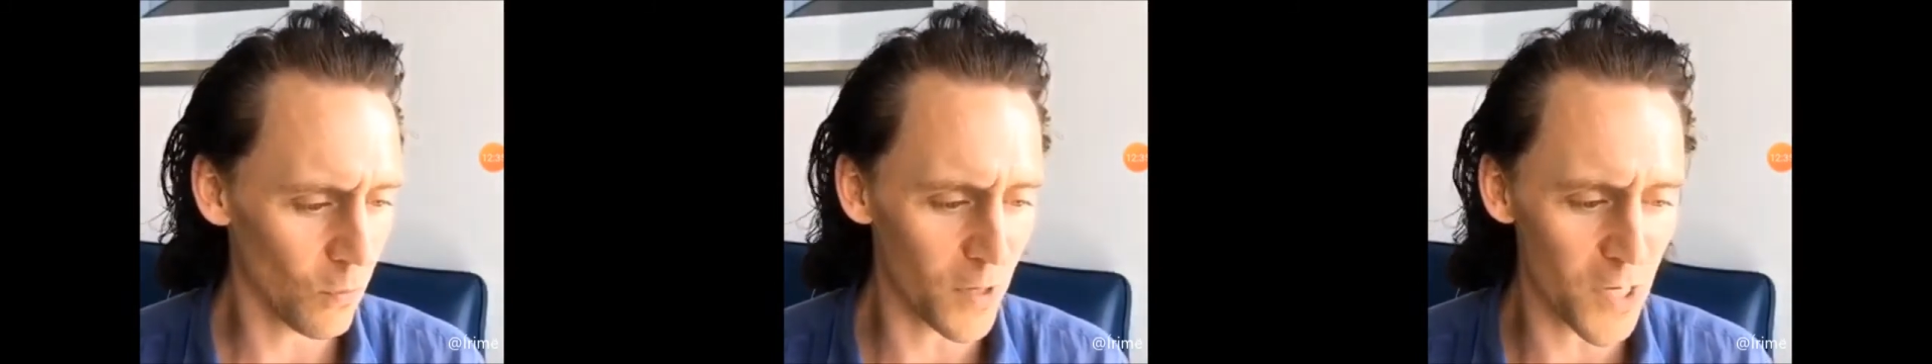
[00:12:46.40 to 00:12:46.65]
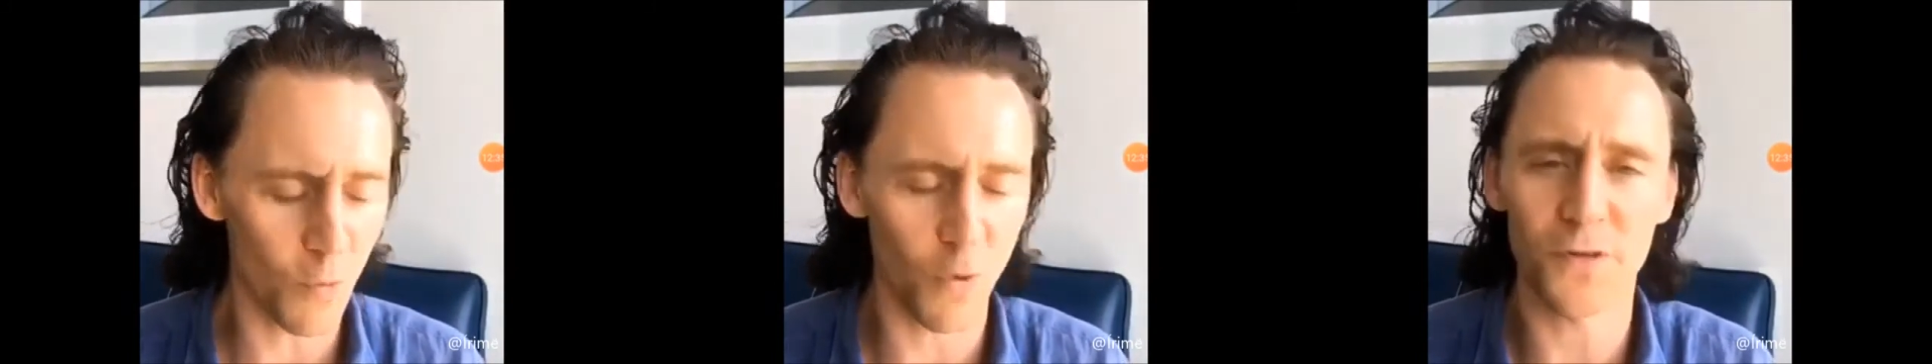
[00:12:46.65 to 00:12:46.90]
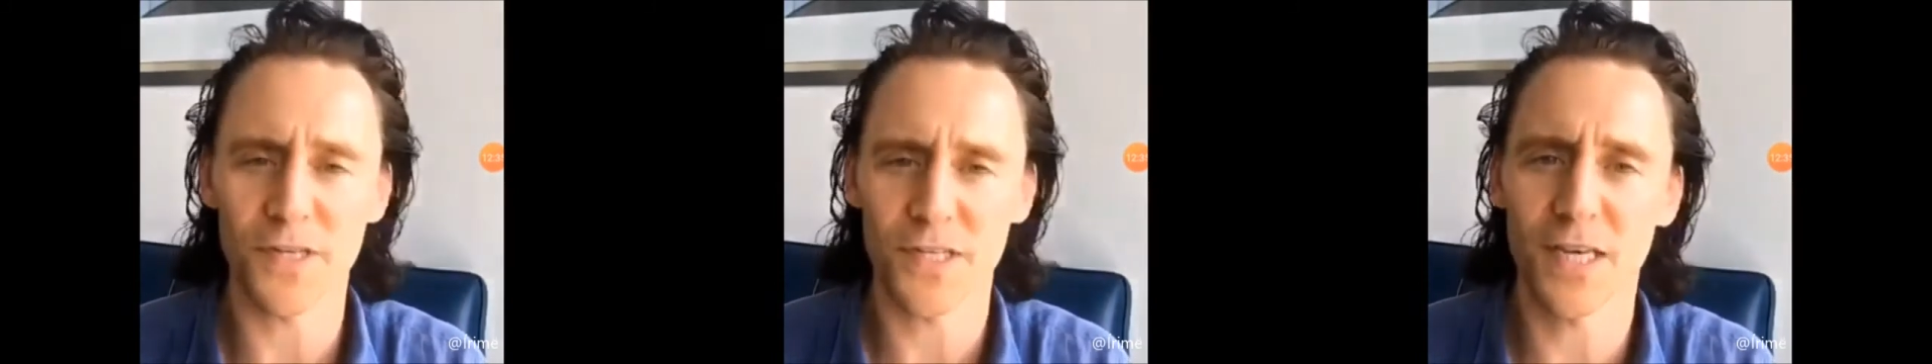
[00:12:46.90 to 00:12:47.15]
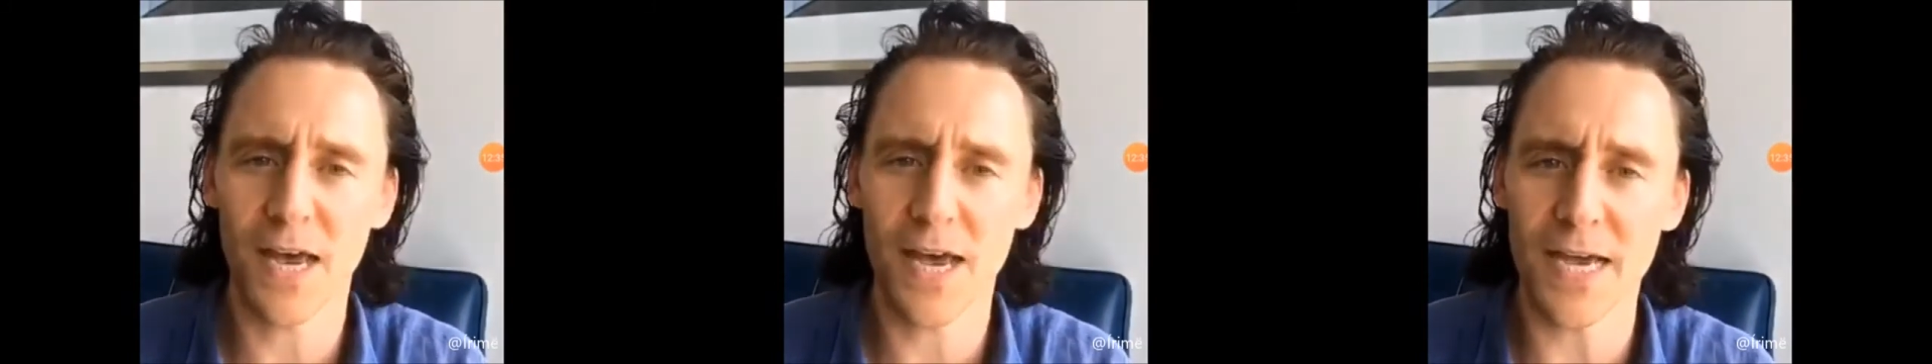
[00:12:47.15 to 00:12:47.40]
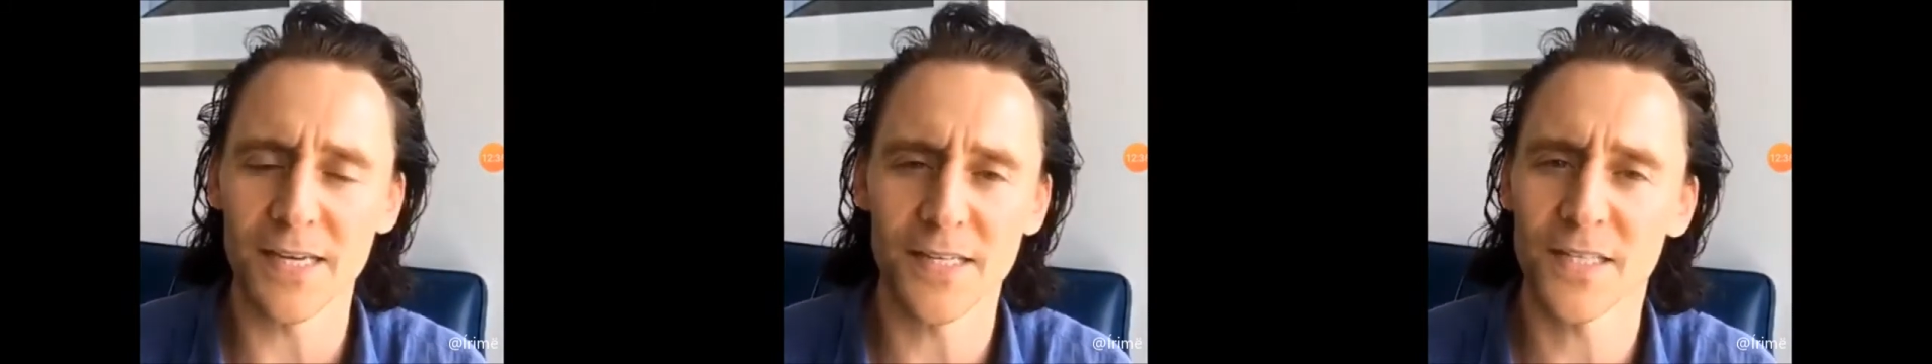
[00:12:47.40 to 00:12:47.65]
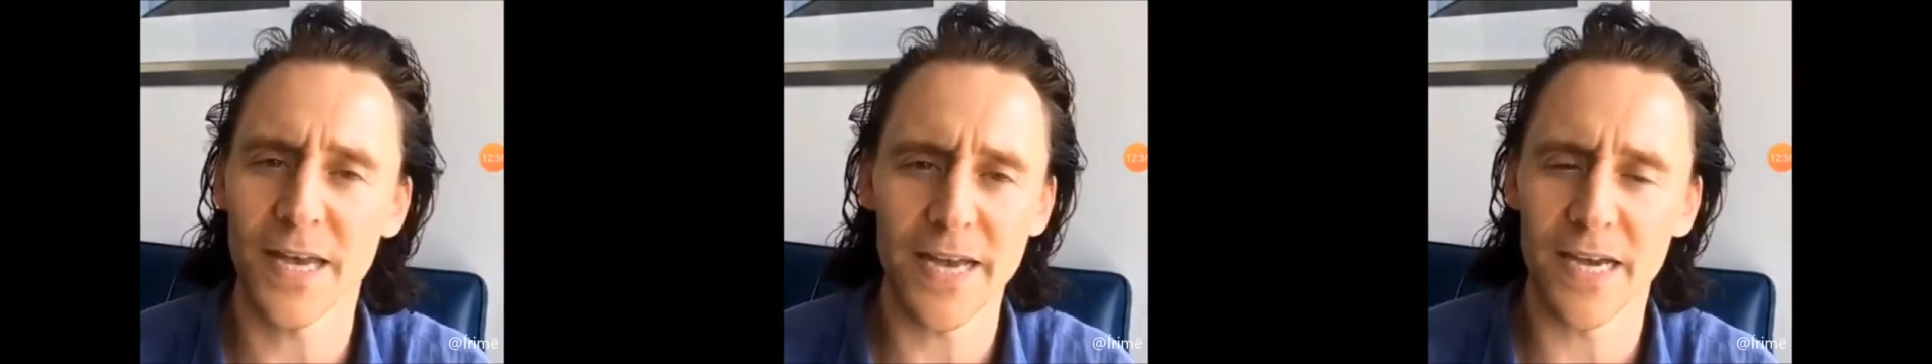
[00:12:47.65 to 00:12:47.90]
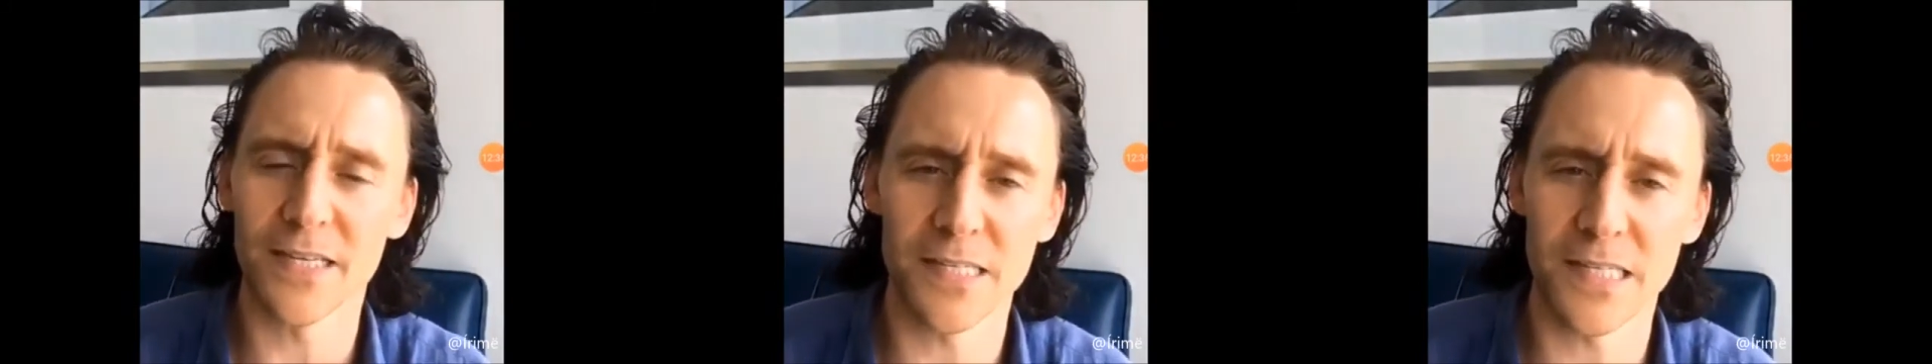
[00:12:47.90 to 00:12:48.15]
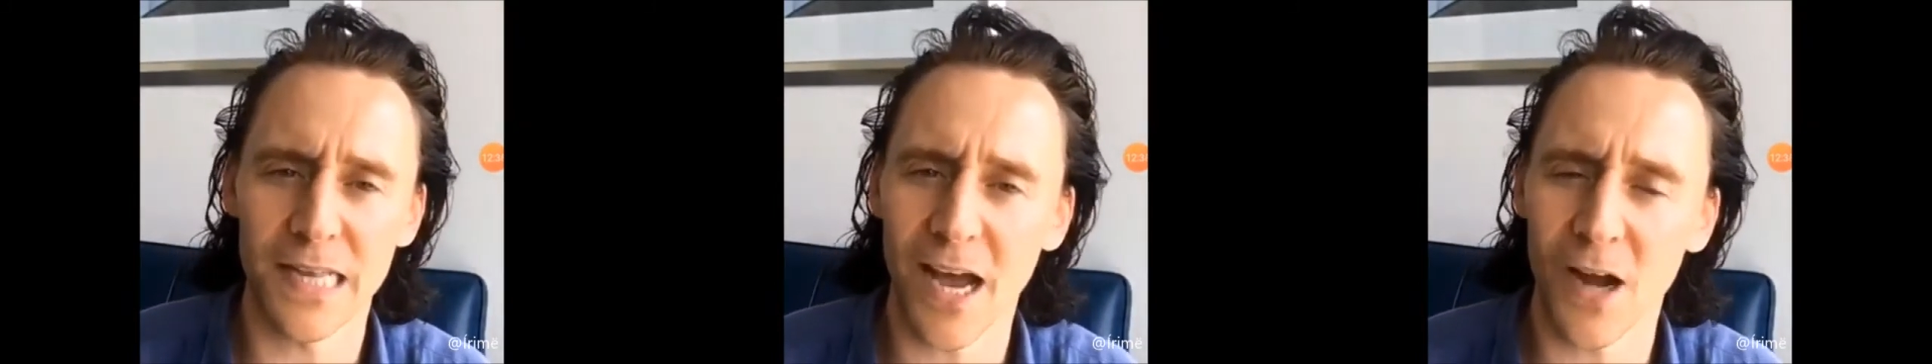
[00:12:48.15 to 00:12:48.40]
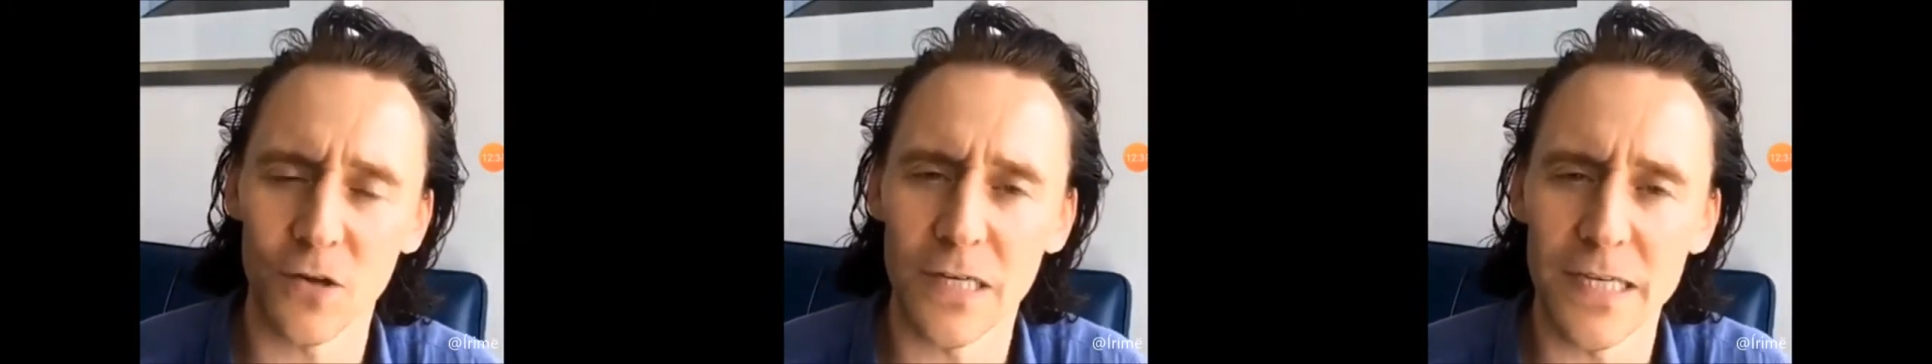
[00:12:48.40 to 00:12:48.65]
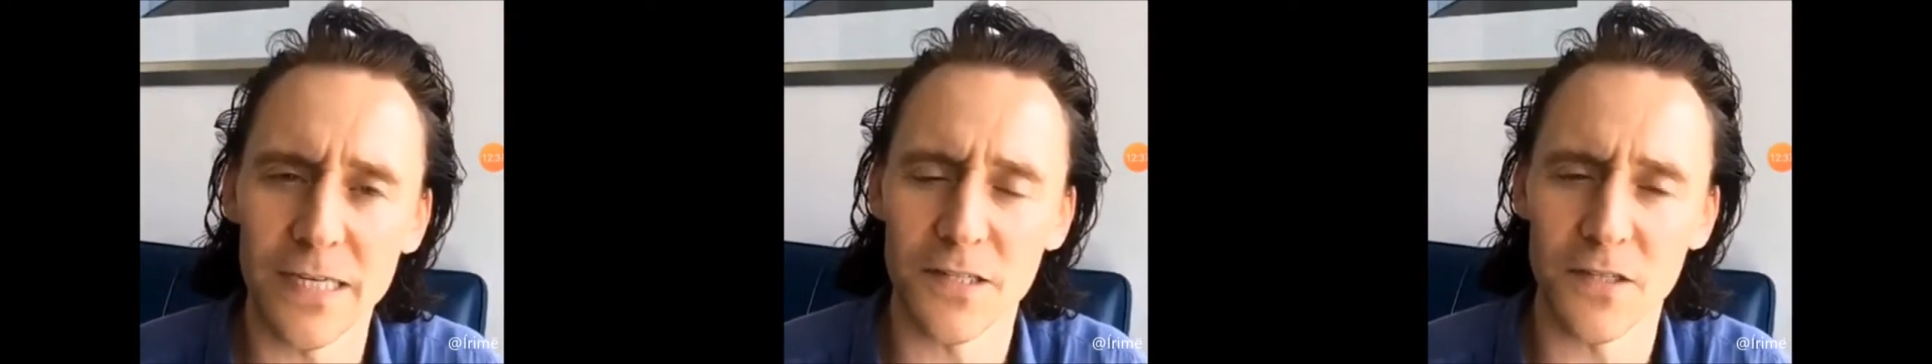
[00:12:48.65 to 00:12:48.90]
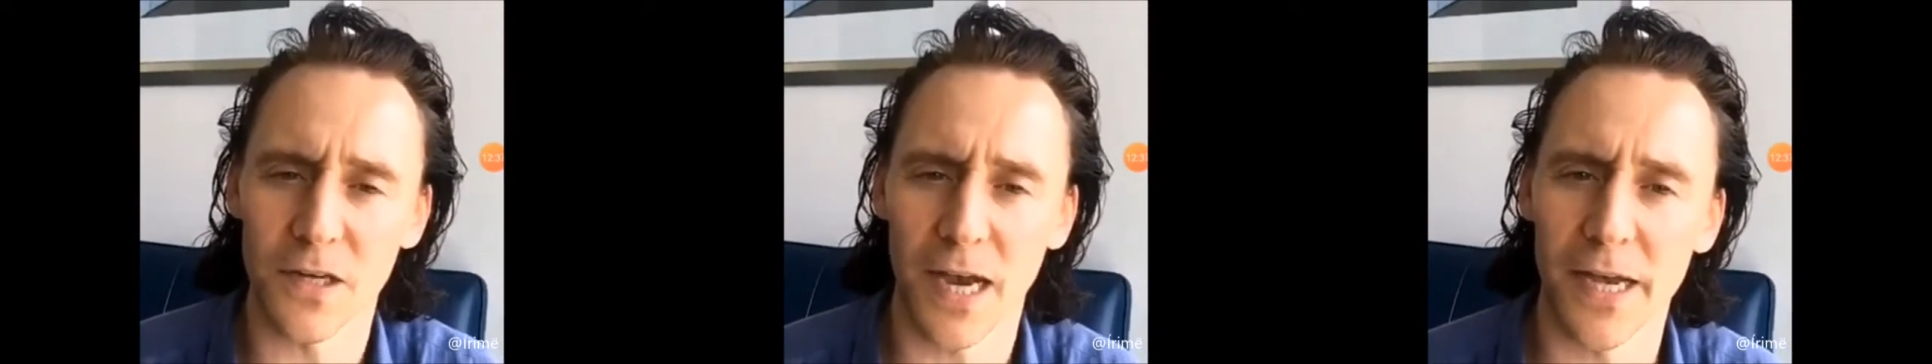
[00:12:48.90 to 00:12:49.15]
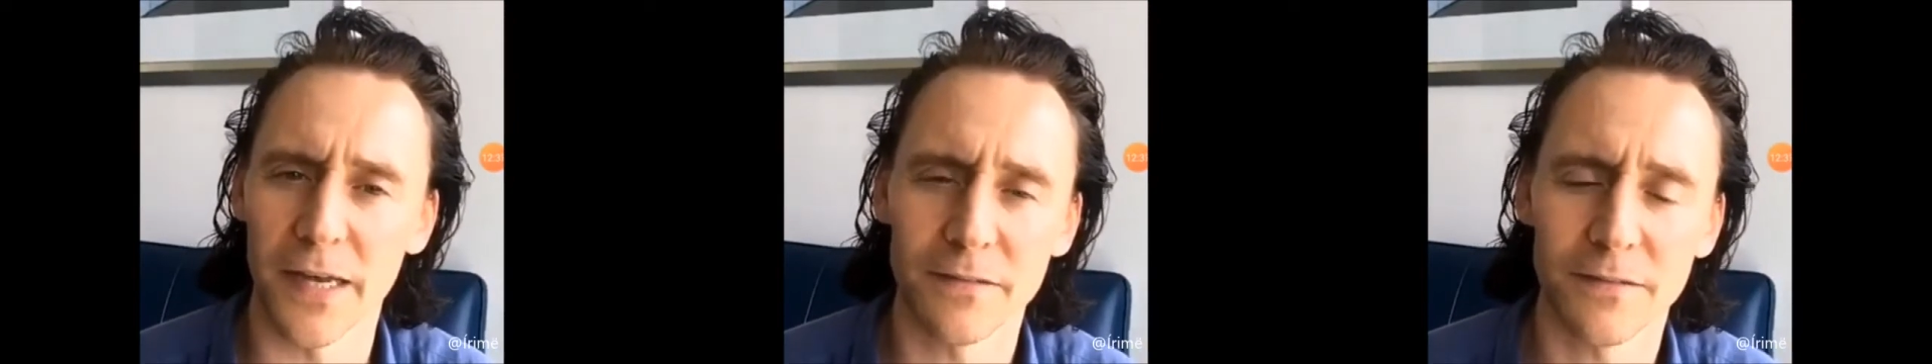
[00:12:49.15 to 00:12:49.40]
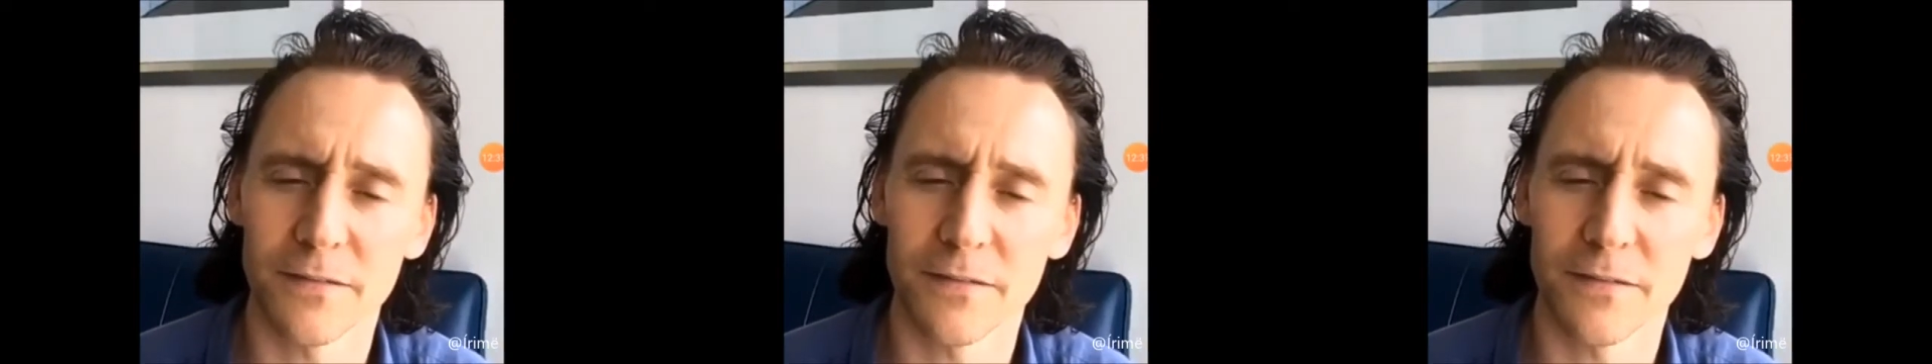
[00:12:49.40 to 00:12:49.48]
what you want to say and say it as loudly as you can.